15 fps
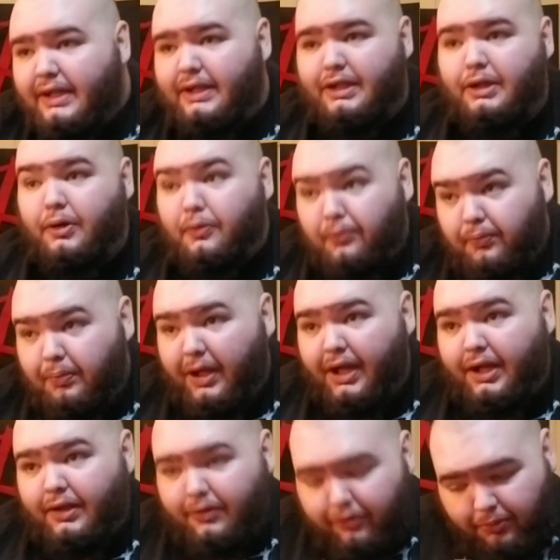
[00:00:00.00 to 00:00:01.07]
you know,
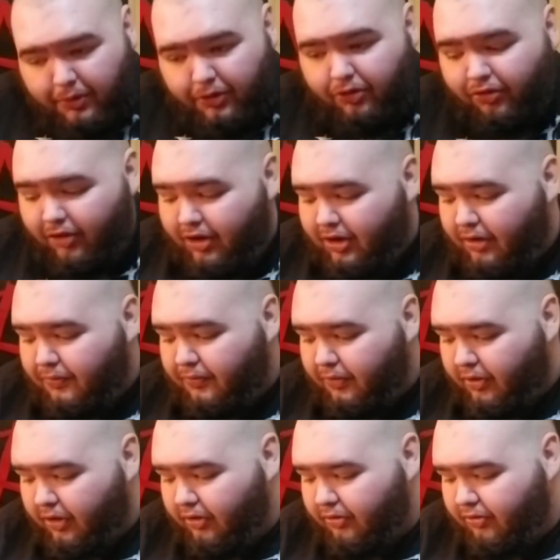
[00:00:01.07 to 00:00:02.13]
paying as much as I did for
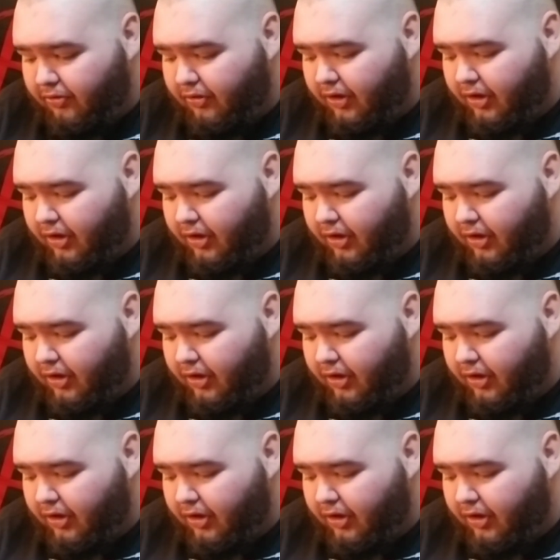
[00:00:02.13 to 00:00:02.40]
this,